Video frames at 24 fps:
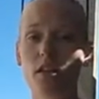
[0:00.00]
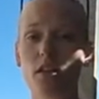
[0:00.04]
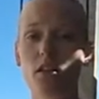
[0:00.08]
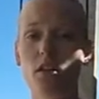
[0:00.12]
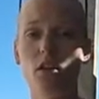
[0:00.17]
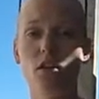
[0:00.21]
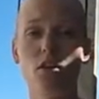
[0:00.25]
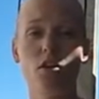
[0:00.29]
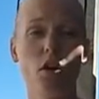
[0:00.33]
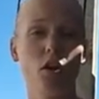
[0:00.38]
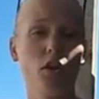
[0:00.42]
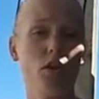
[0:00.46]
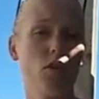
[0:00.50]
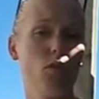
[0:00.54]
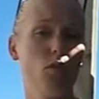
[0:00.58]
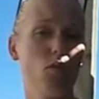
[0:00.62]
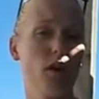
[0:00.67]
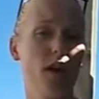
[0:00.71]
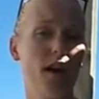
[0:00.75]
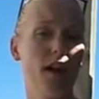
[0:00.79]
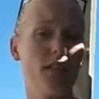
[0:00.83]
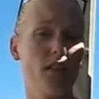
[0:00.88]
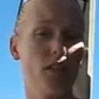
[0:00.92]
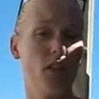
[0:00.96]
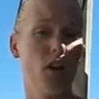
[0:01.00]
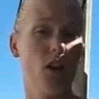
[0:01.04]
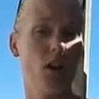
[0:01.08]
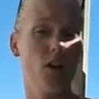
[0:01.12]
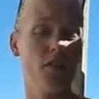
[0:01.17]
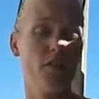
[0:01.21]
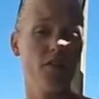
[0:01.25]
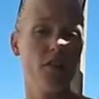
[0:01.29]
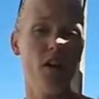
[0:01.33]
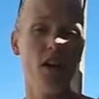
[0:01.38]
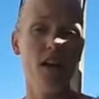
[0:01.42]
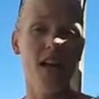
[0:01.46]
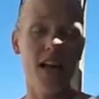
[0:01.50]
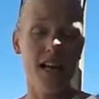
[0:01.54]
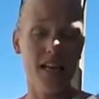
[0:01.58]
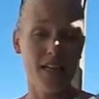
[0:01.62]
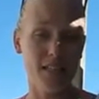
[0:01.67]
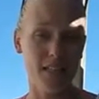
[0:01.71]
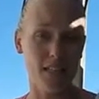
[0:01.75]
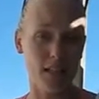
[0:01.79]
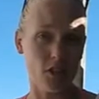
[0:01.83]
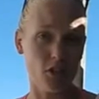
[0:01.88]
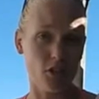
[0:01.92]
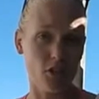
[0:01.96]
You know, coconut water has a lot of
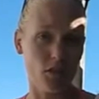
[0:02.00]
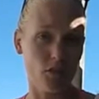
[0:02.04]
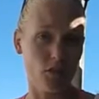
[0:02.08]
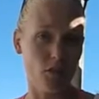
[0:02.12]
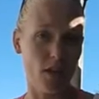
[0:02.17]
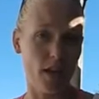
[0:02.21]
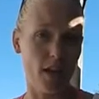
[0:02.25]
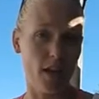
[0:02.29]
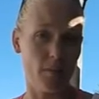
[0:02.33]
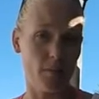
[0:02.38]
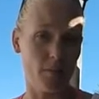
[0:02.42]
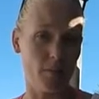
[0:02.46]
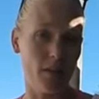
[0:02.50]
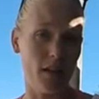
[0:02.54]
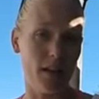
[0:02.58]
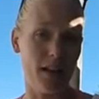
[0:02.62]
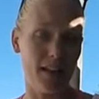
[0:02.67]
essential um,